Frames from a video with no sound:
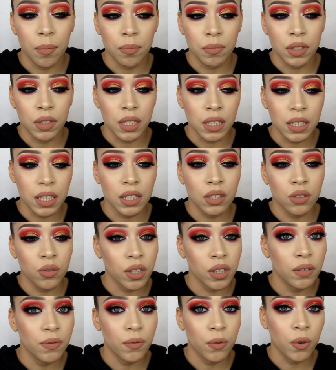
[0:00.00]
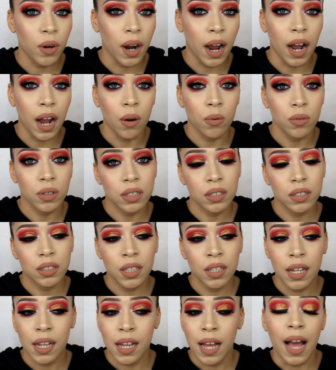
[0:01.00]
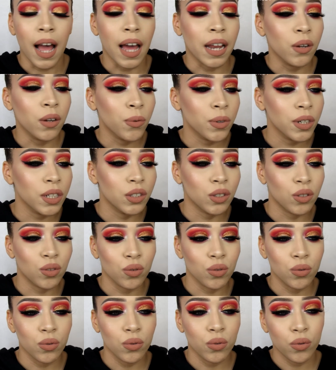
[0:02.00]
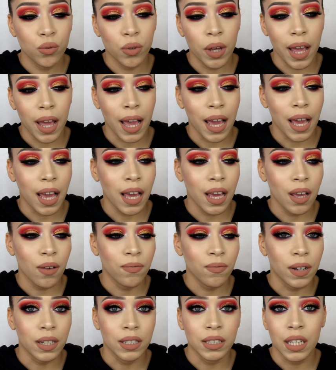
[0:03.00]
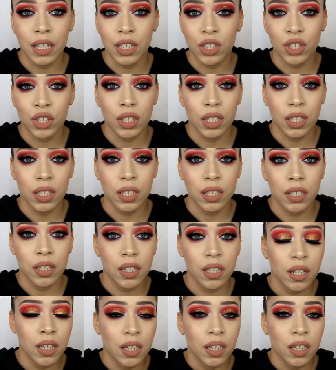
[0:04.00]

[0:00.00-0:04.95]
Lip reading: This is 24 hours. I didn't want to do a foundation,